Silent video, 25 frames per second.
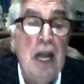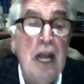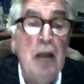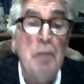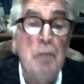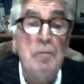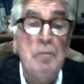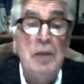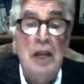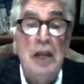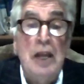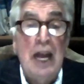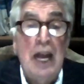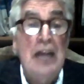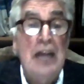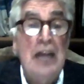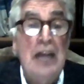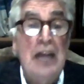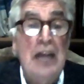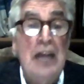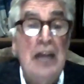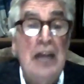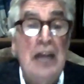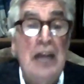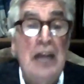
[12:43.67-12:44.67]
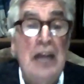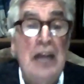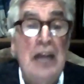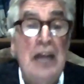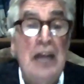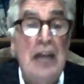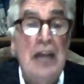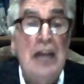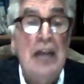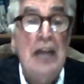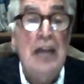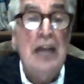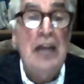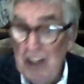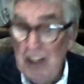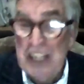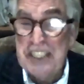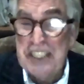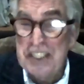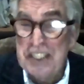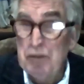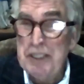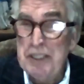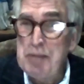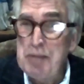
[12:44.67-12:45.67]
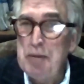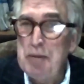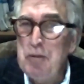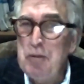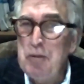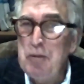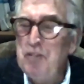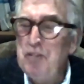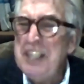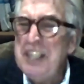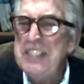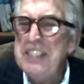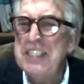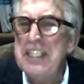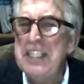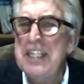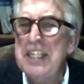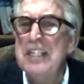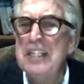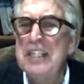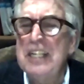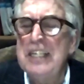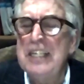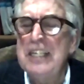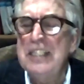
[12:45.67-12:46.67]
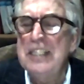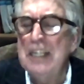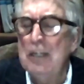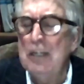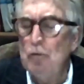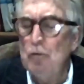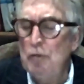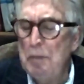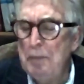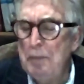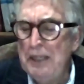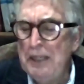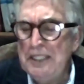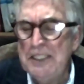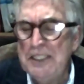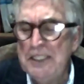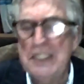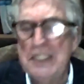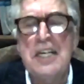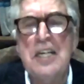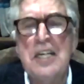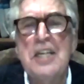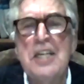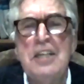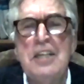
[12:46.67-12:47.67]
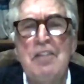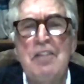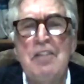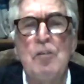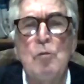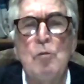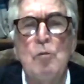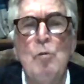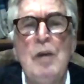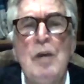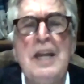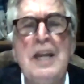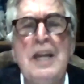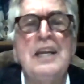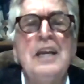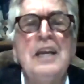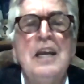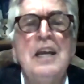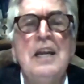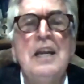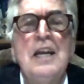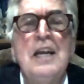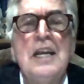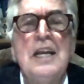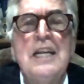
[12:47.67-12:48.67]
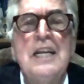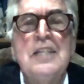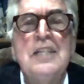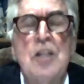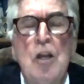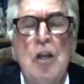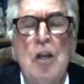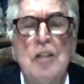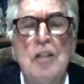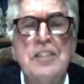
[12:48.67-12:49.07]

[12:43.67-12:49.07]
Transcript: And it was a first that was to be repeated in a different way